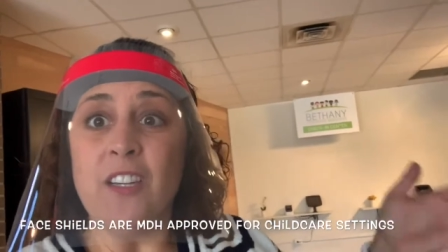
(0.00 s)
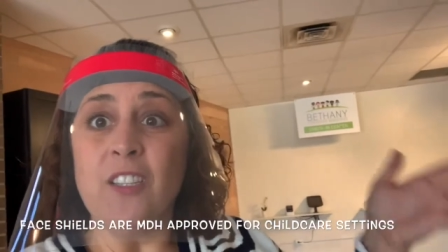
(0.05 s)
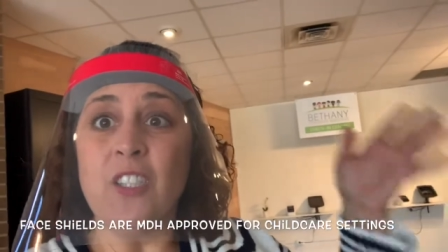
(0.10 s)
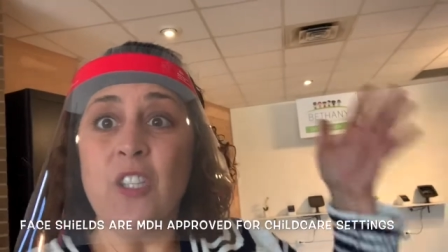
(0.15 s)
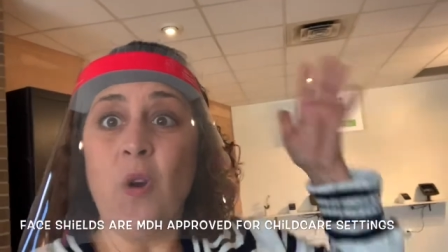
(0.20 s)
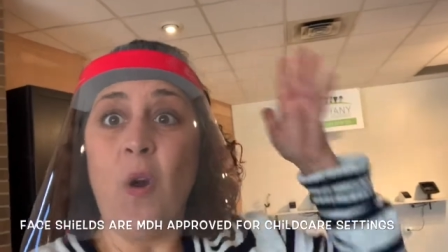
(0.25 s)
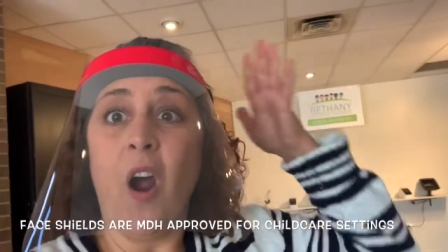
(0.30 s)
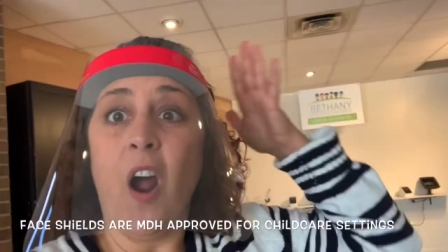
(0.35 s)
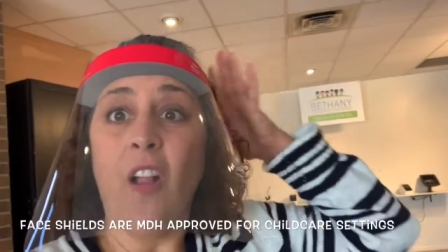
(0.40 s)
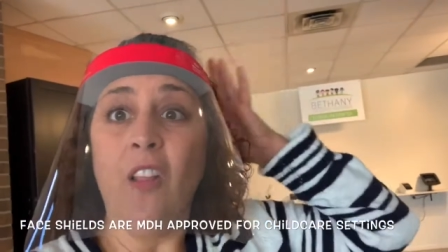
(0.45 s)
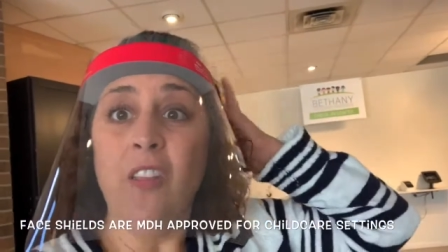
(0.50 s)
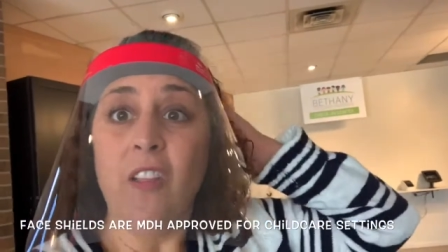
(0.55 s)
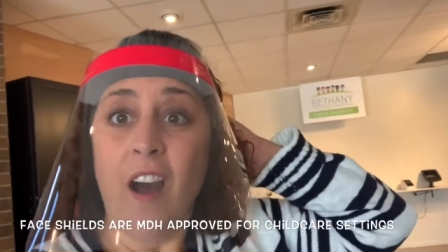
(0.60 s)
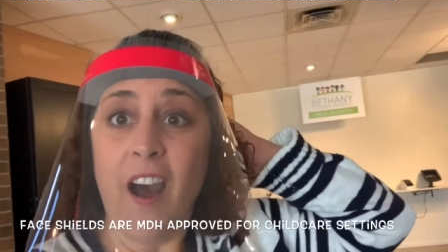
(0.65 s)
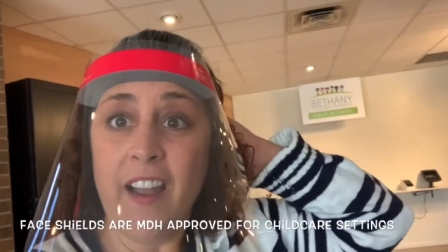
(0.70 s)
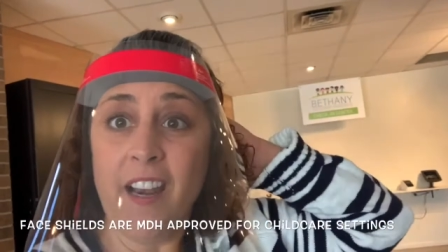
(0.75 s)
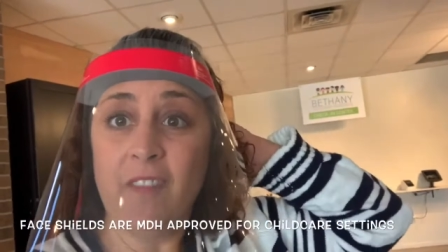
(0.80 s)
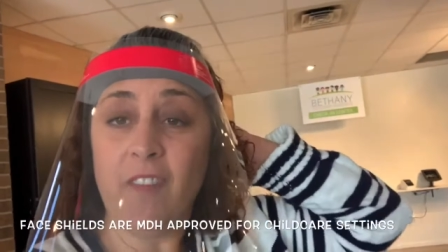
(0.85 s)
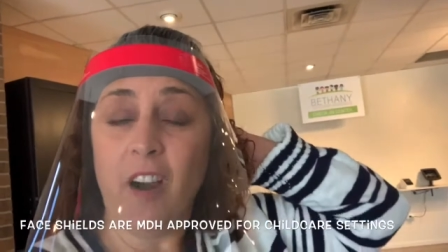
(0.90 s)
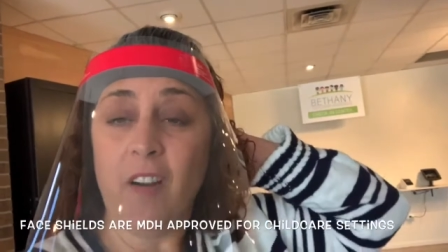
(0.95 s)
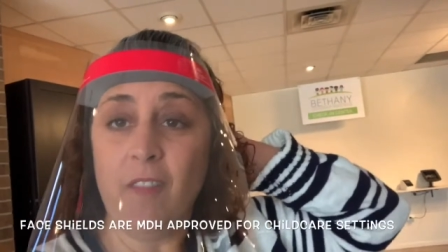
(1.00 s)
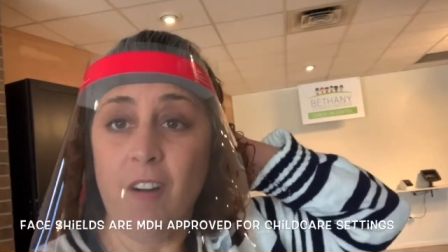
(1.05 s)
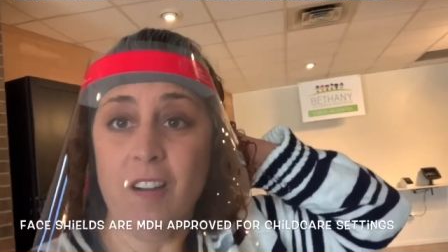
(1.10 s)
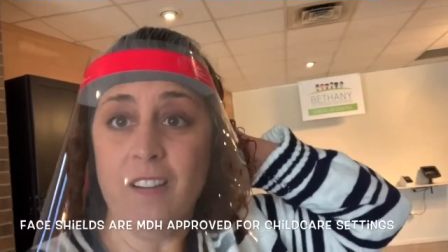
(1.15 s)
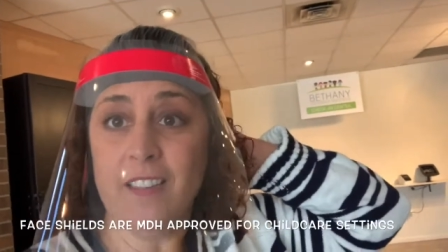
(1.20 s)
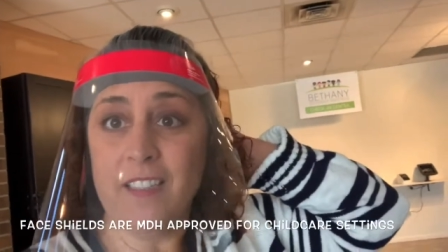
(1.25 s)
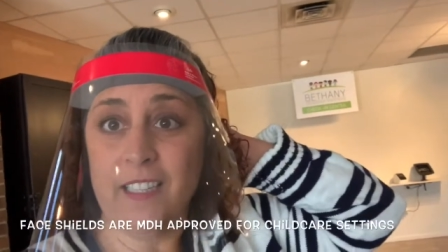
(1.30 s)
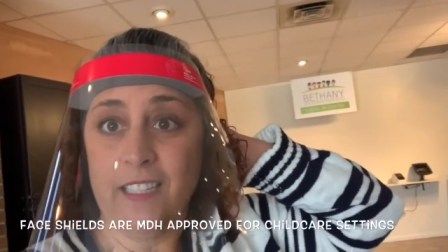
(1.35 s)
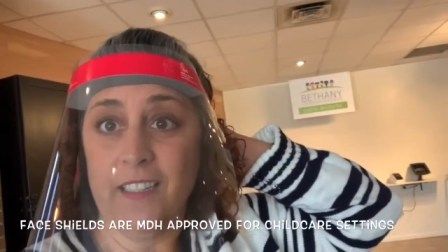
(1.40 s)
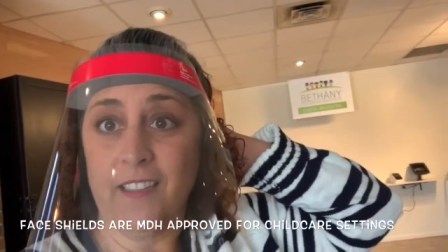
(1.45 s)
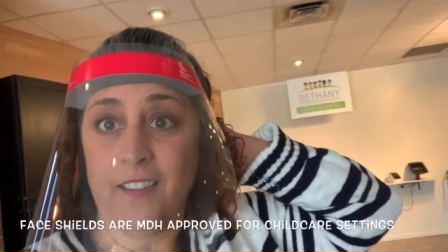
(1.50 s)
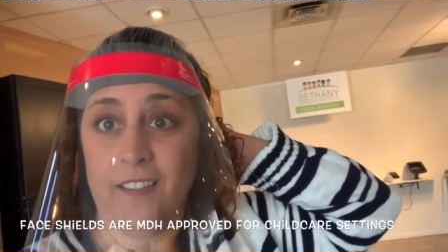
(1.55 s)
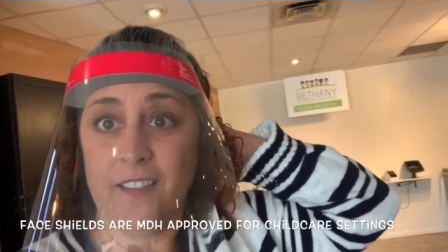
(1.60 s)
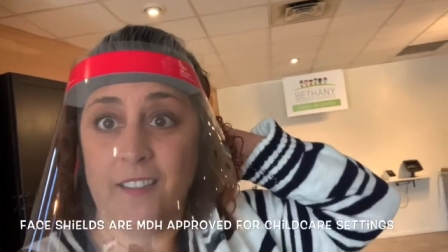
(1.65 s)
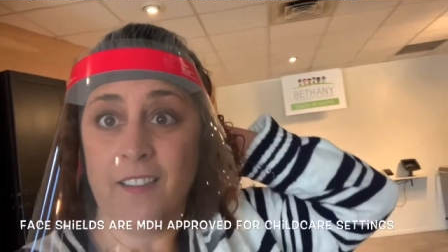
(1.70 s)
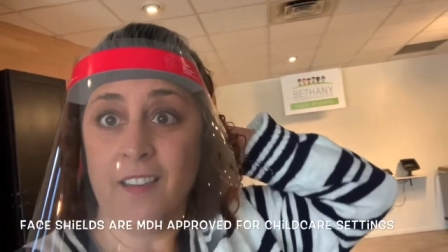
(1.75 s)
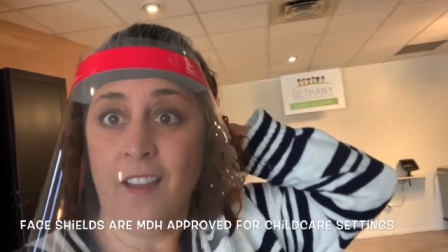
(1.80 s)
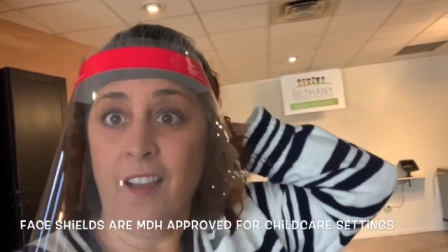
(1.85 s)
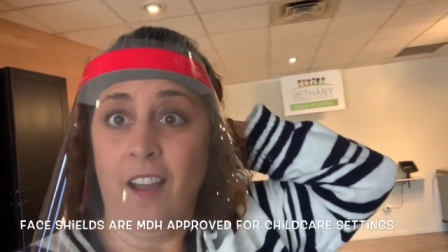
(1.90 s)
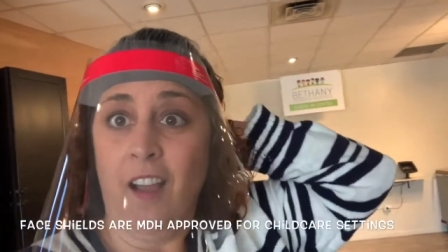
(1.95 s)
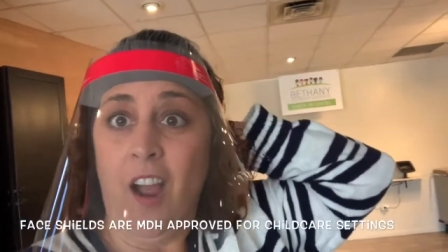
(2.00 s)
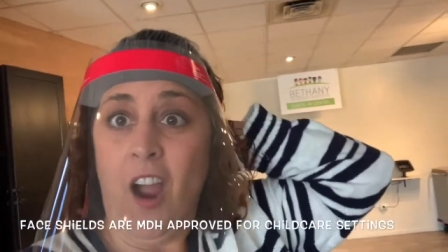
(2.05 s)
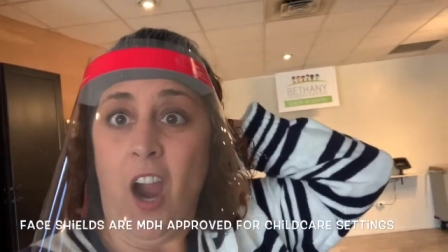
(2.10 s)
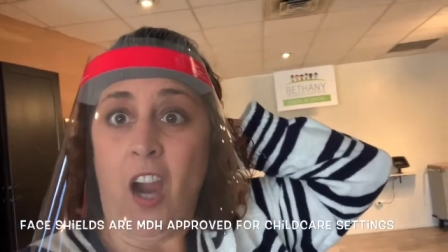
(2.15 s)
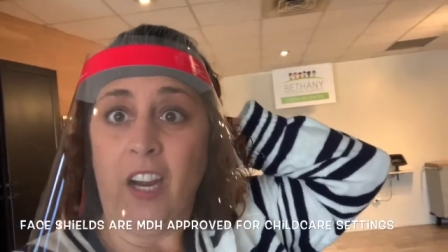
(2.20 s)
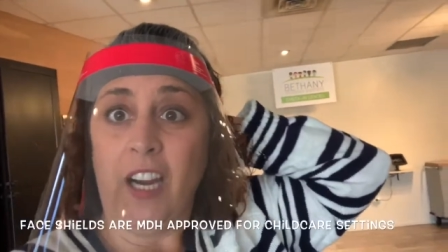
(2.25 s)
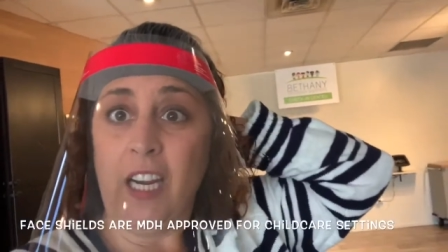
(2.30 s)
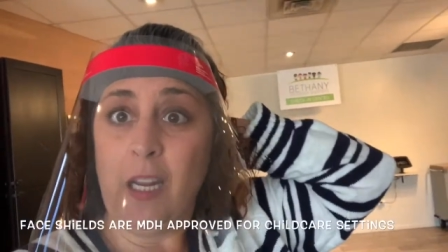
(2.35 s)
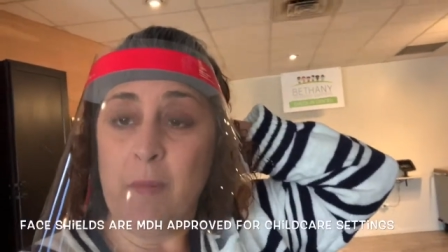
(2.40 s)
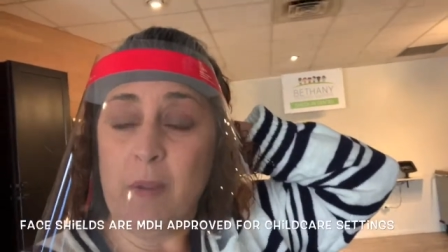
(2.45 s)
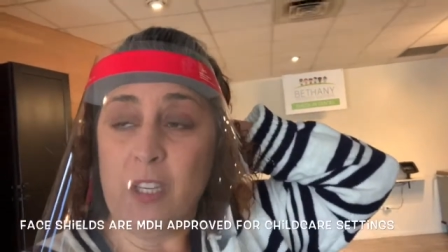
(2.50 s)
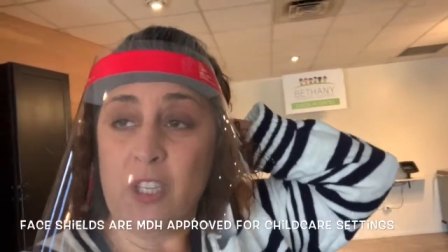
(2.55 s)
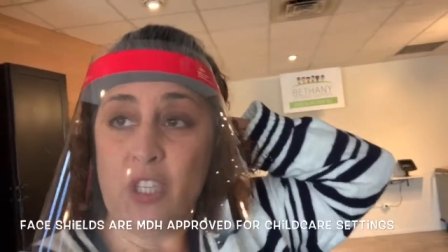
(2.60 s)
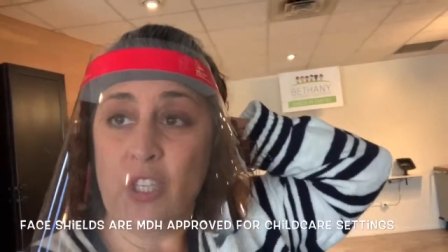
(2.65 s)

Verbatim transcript: So a lot of our volunteers are gonna be